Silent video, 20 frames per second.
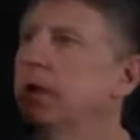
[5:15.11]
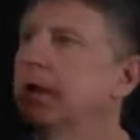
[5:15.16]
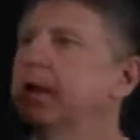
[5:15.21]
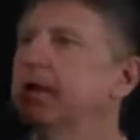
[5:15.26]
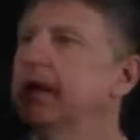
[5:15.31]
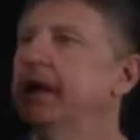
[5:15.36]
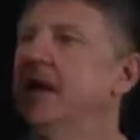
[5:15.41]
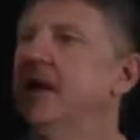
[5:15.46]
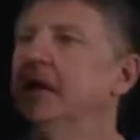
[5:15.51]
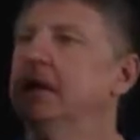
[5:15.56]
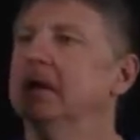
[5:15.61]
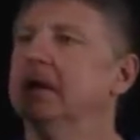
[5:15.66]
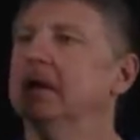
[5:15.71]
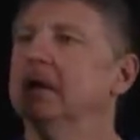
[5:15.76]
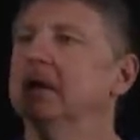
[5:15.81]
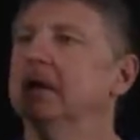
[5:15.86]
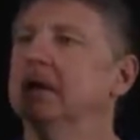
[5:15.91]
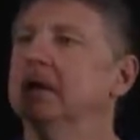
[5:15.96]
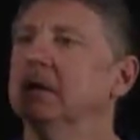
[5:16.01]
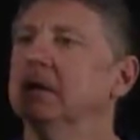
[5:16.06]

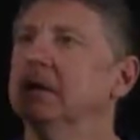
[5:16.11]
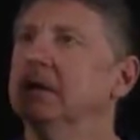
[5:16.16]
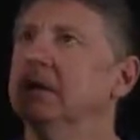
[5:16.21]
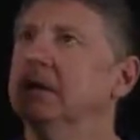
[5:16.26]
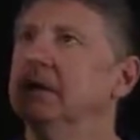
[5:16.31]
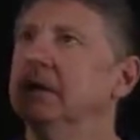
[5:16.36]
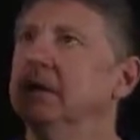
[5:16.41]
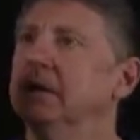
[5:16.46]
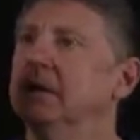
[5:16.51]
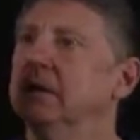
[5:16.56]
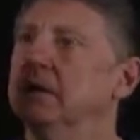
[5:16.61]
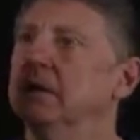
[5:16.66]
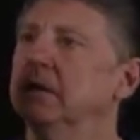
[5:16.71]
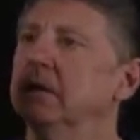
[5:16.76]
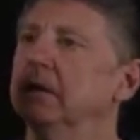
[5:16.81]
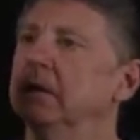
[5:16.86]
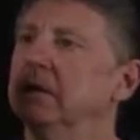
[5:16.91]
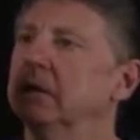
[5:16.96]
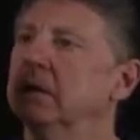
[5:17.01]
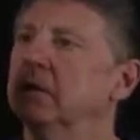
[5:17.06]
then the
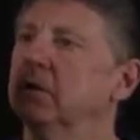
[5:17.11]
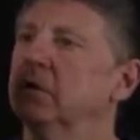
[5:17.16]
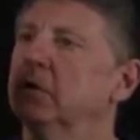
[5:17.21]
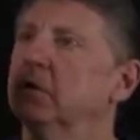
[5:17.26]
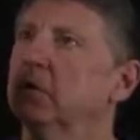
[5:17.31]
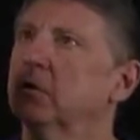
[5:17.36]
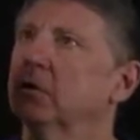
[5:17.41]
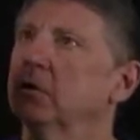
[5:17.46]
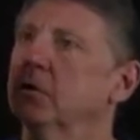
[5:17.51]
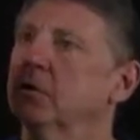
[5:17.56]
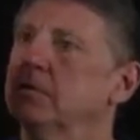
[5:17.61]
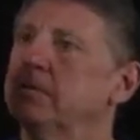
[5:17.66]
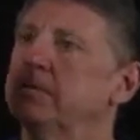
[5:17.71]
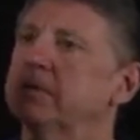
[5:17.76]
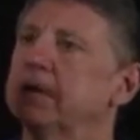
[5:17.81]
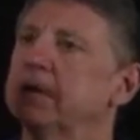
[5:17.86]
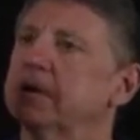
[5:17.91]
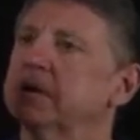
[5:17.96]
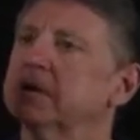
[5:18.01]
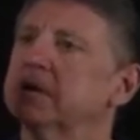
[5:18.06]
kernel
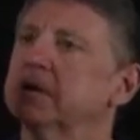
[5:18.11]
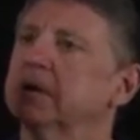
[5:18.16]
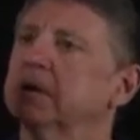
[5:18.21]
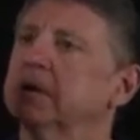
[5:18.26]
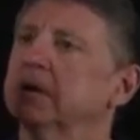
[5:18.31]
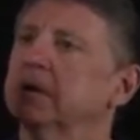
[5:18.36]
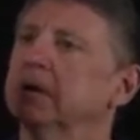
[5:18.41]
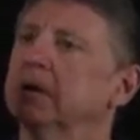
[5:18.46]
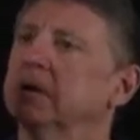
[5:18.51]
function